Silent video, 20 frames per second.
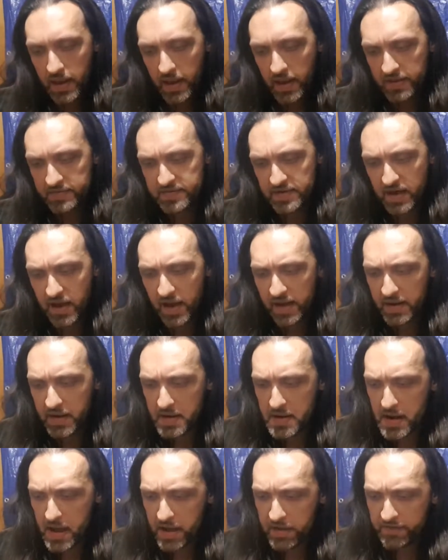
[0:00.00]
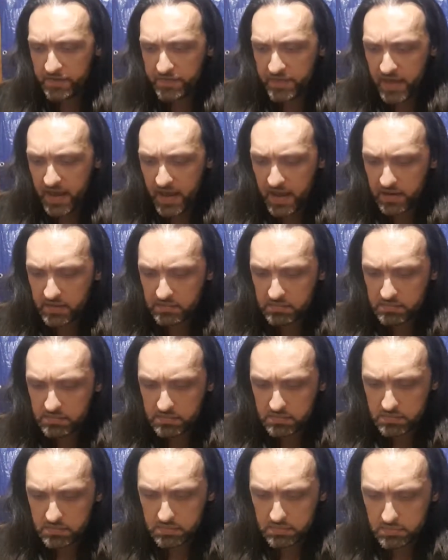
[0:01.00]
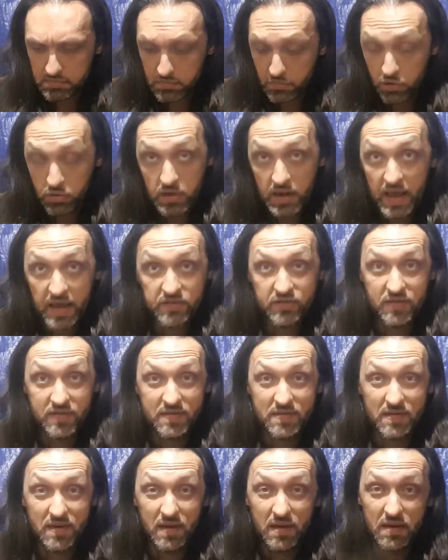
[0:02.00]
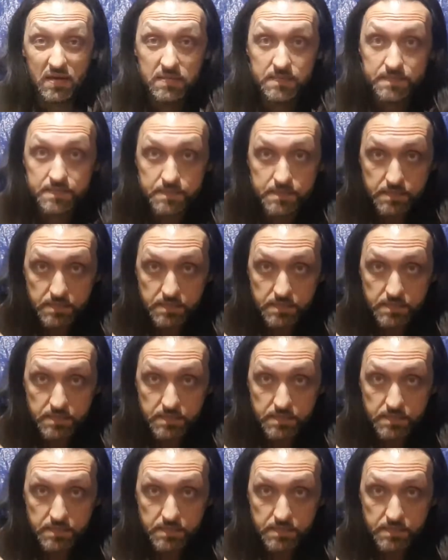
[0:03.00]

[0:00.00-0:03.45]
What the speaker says: It's a kind of knife that you'll actually see